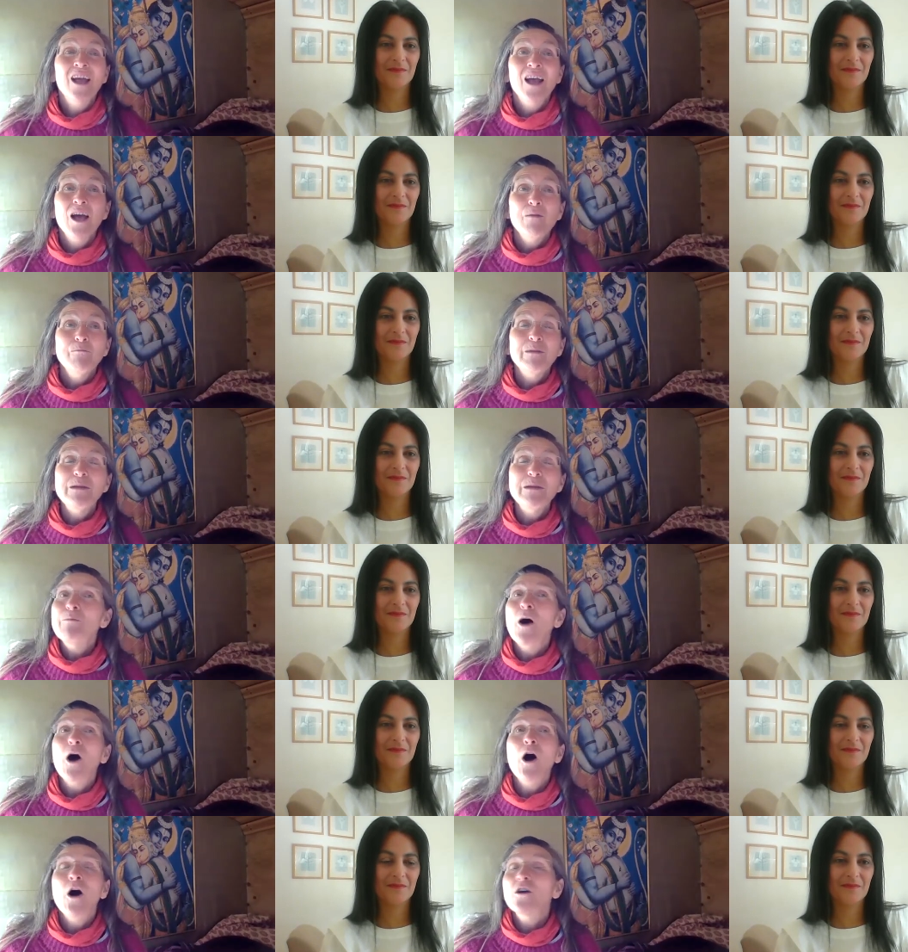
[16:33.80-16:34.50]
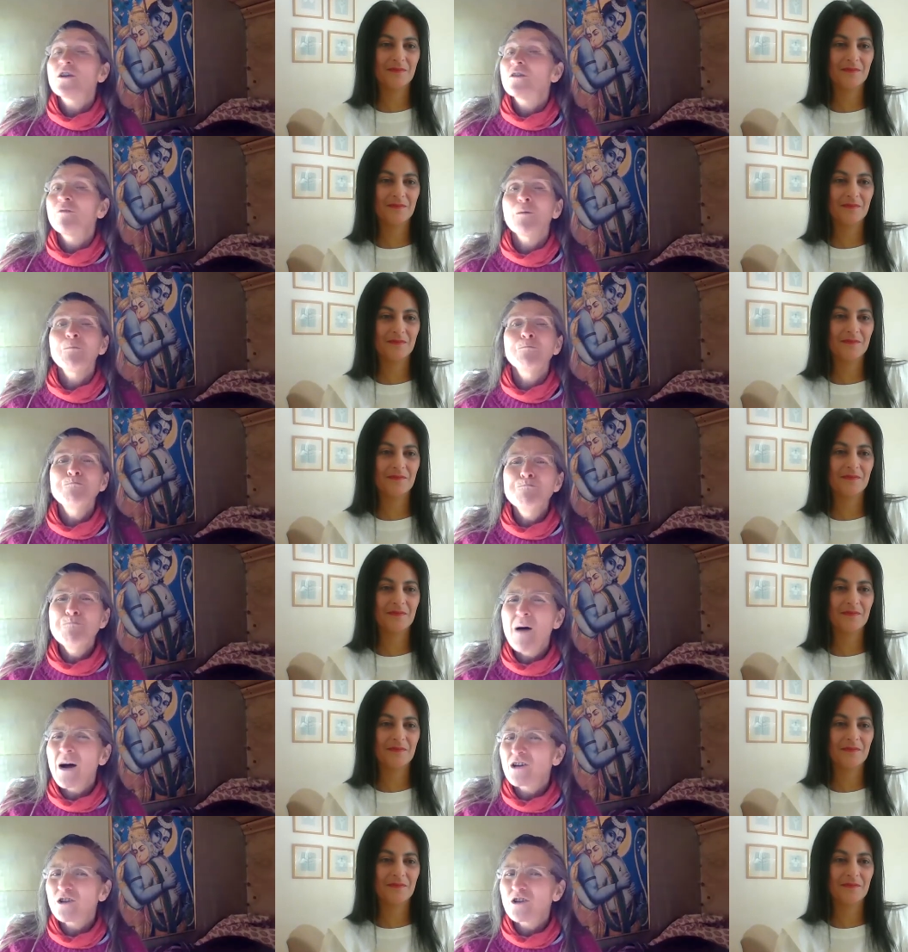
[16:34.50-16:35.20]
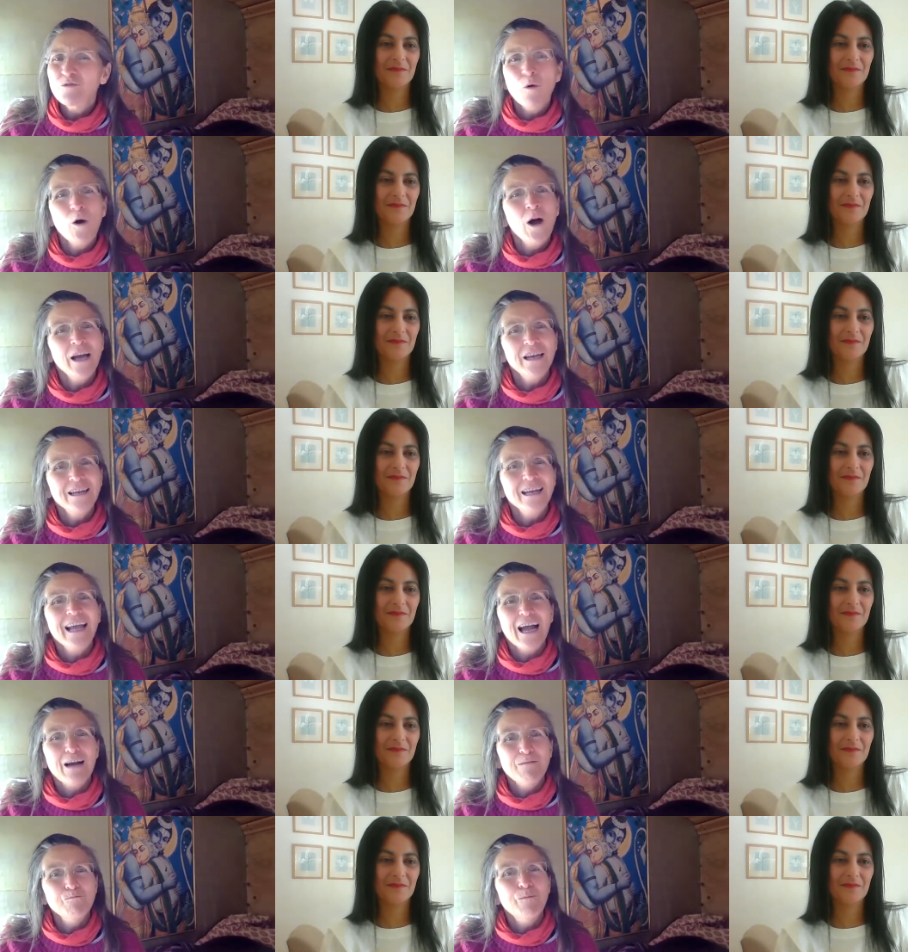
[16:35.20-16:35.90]
Speaker 1: be part of a much wider
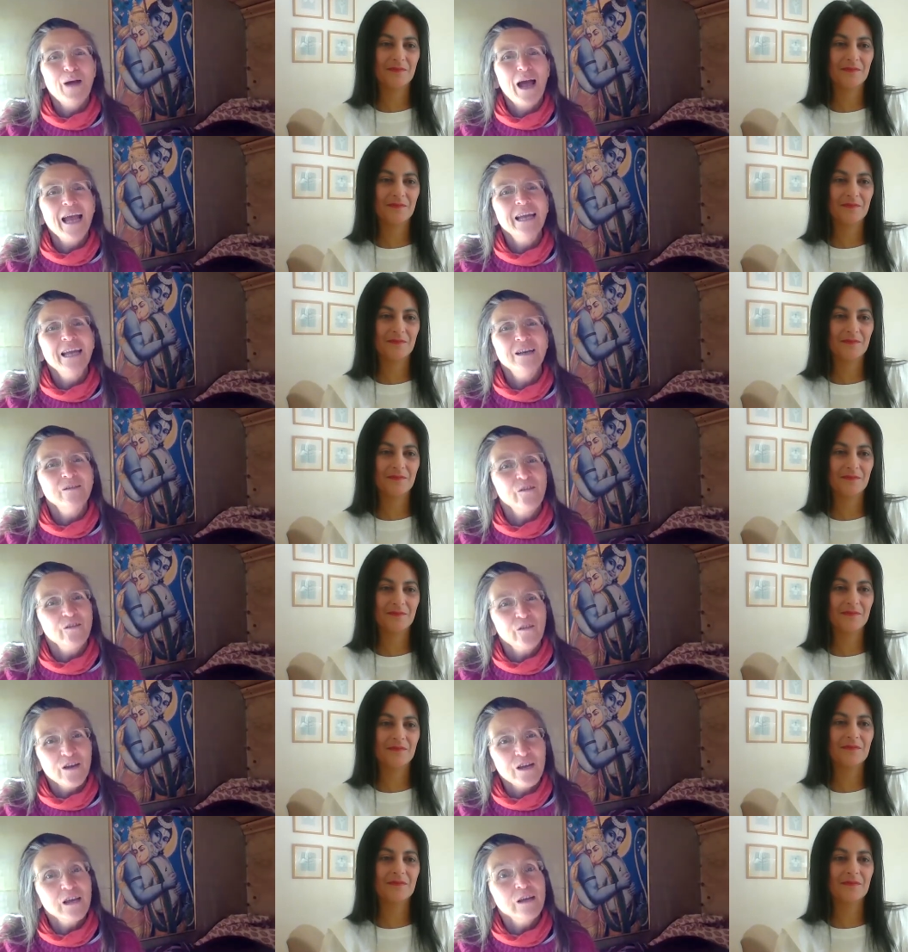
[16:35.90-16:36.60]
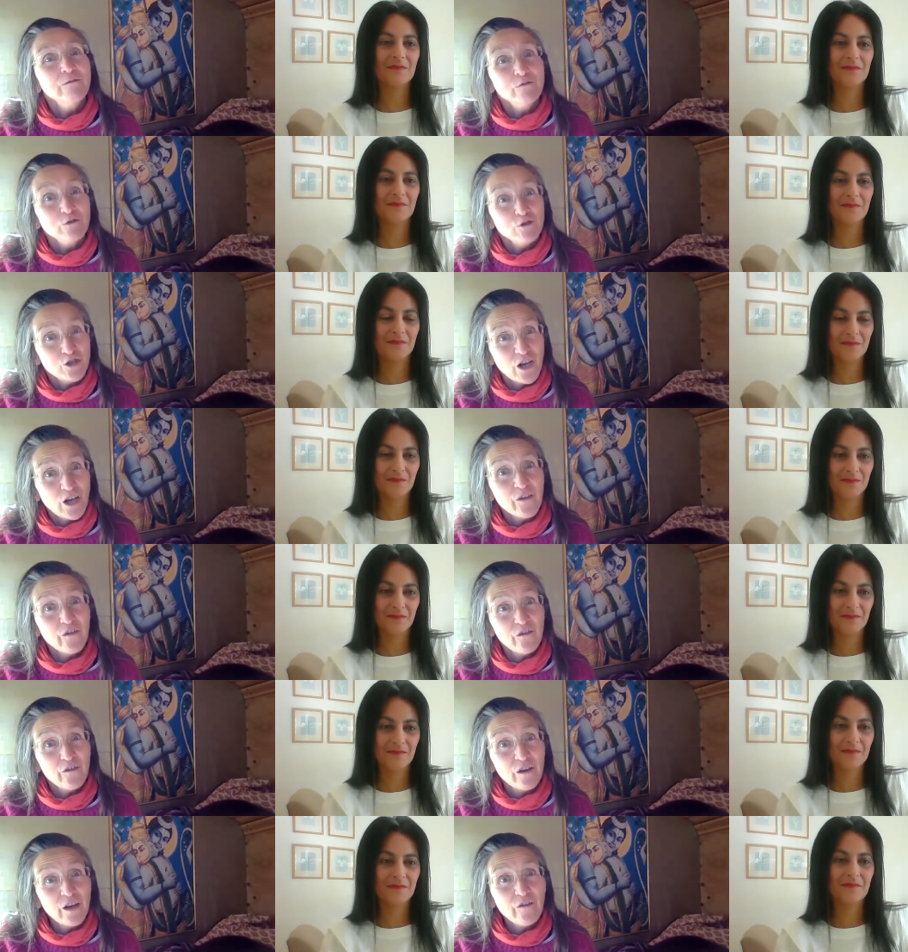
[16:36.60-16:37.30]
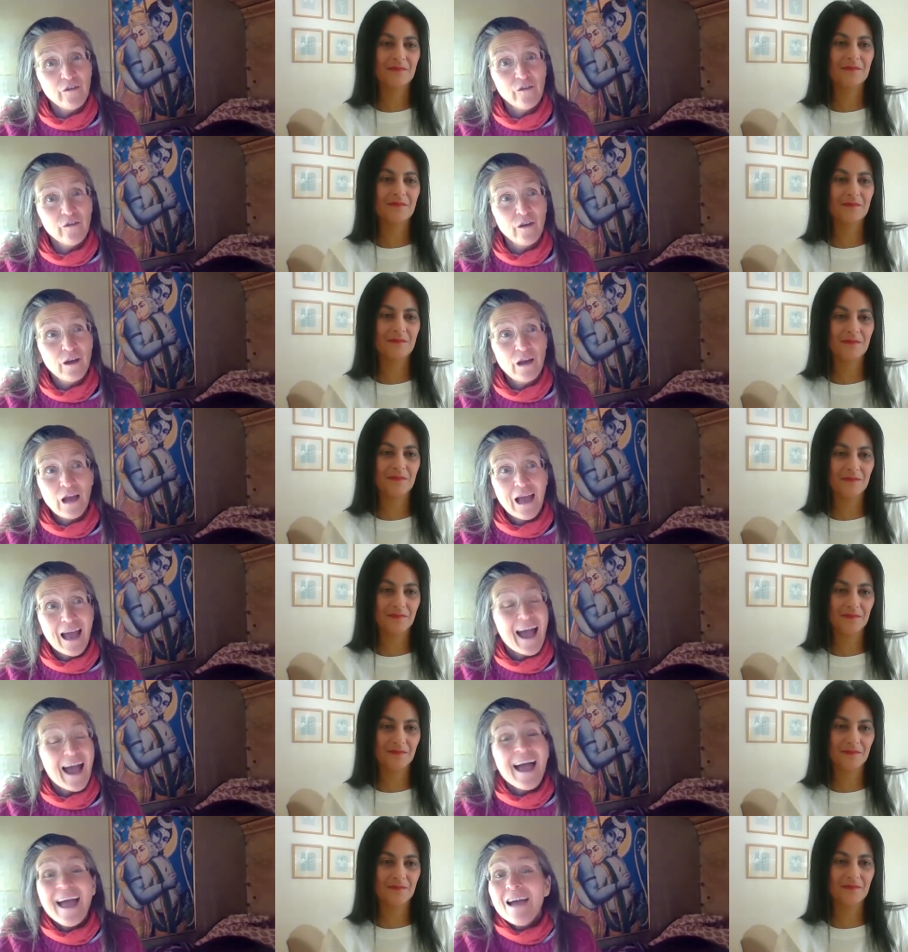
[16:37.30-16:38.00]
campaign seeking for justice
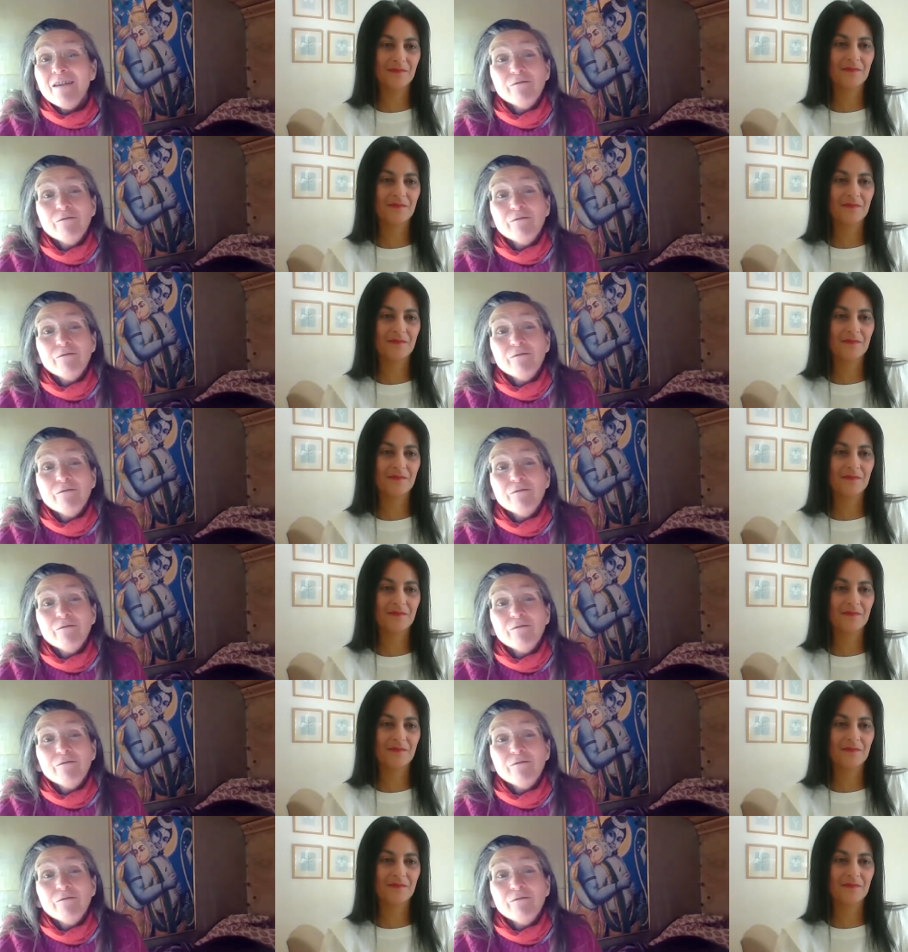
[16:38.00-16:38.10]
at mm-hmm.